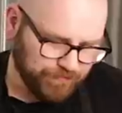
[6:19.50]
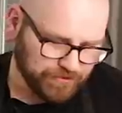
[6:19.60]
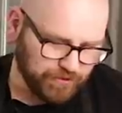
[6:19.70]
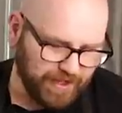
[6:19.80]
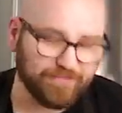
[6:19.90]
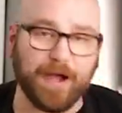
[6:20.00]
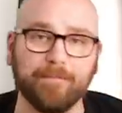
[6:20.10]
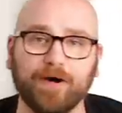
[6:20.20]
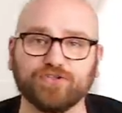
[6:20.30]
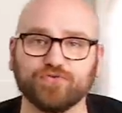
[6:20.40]
So I have my
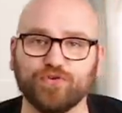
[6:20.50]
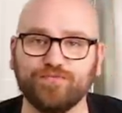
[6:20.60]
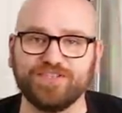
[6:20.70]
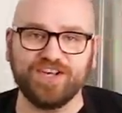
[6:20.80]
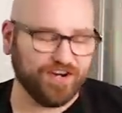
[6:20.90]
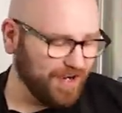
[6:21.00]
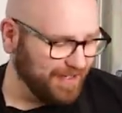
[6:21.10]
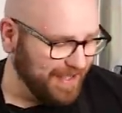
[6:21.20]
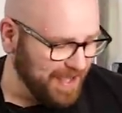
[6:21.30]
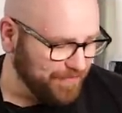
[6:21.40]
mushrooms here
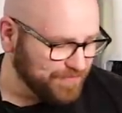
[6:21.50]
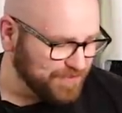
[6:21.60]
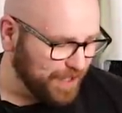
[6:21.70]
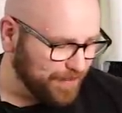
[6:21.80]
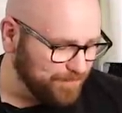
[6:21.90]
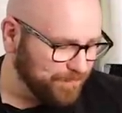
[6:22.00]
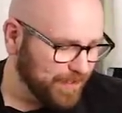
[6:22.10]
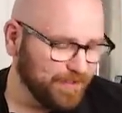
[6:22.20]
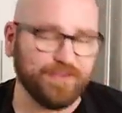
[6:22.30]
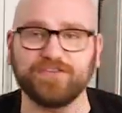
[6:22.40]
and I have some,
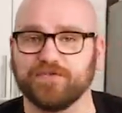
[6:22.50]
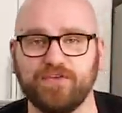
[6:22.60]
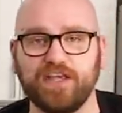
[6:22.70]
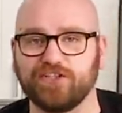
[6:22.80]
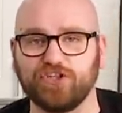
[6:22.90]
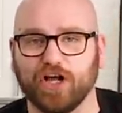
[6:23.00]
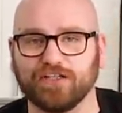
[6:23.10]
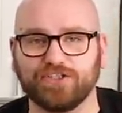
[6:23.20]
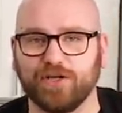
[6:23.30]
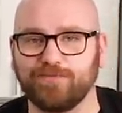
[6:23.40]
these are vegan
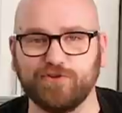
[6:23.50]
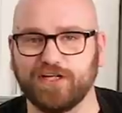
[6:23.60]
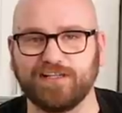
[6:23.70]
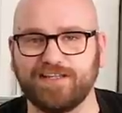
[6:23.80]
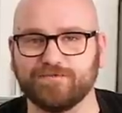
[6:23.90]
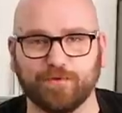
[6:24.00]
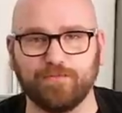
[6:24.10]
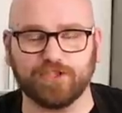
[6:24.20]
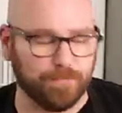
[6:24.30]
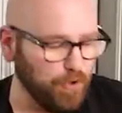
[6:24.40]
chocolate chips. You could get these pretty
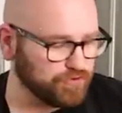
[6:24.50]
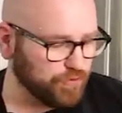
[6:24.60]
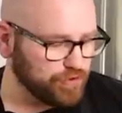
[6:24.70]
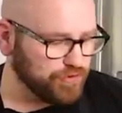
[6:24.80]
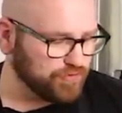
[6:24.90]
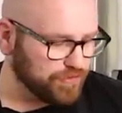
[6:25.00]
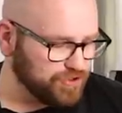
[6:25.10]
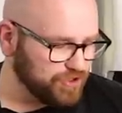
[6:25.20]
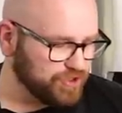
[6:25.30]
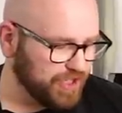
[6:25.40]
much at most grocery stores.
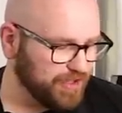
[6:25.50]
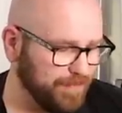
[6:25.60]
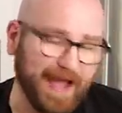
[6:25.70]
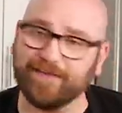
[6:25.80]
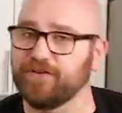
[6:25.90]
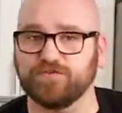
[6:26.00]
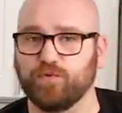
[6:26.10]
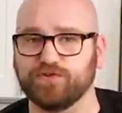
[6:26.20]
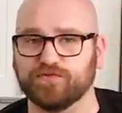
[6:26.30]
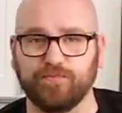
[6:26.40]
Just check the back. This
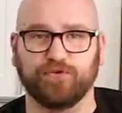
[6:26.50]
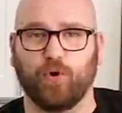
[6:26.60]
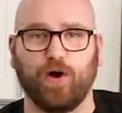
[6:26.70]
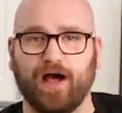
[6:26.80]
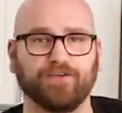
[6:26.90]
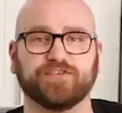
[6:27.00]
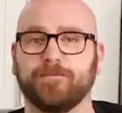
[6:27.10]
one's from Toll House.